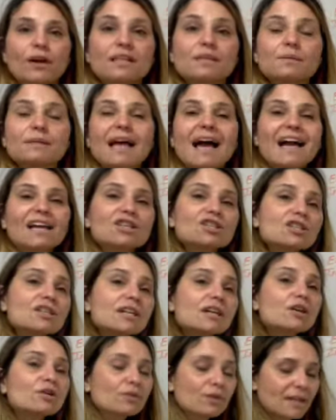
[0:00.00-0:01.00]
will actually
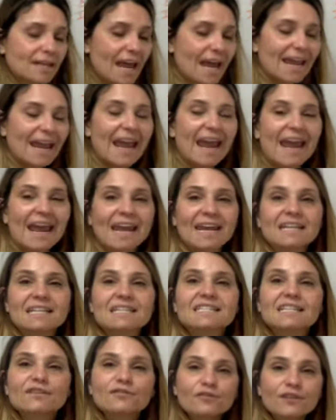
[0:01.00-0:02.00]
create a
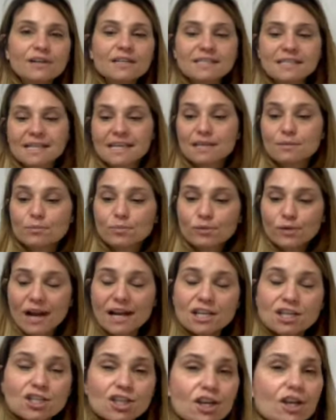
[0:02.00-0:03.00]
difference in
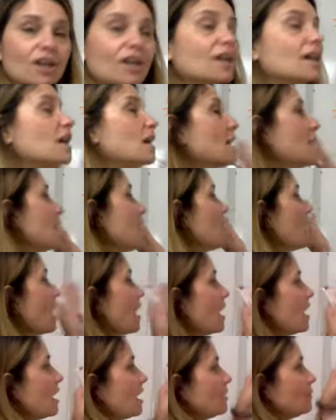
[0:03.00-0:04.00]
pressure
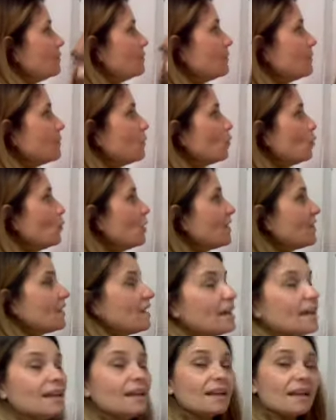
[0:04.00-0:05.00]

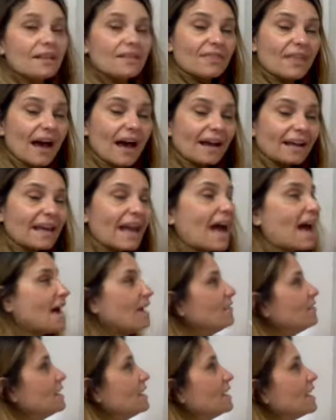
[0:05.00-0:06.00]
within that
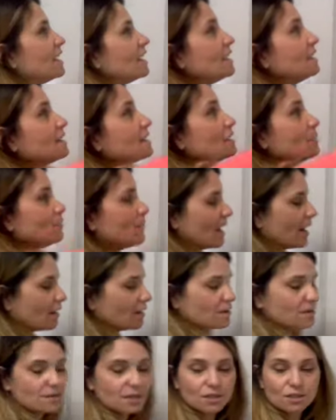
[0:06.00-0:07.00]
cavity in
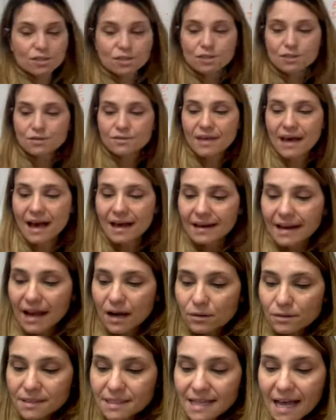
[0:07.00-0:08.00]
comparison to that
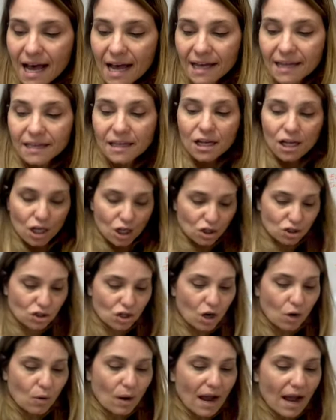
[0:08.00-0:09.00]
outside.
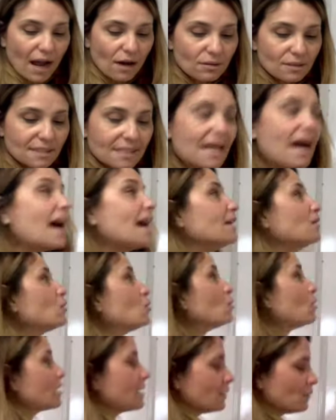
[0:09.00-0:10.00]
So outside
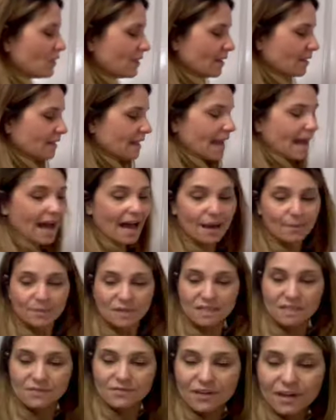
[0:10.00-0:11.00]
or within the
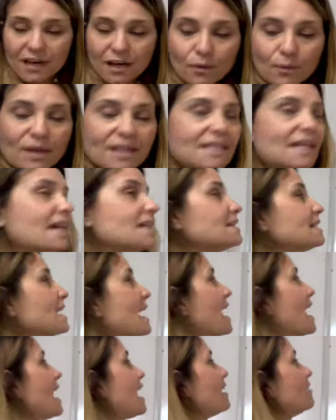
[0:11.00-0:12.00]
atmosphere, we tend to
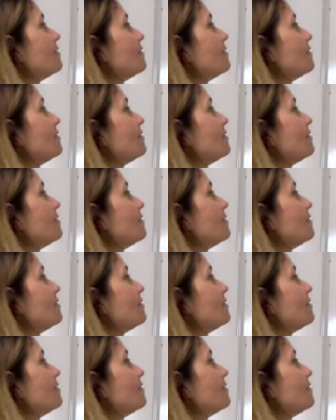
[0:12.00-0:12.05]
have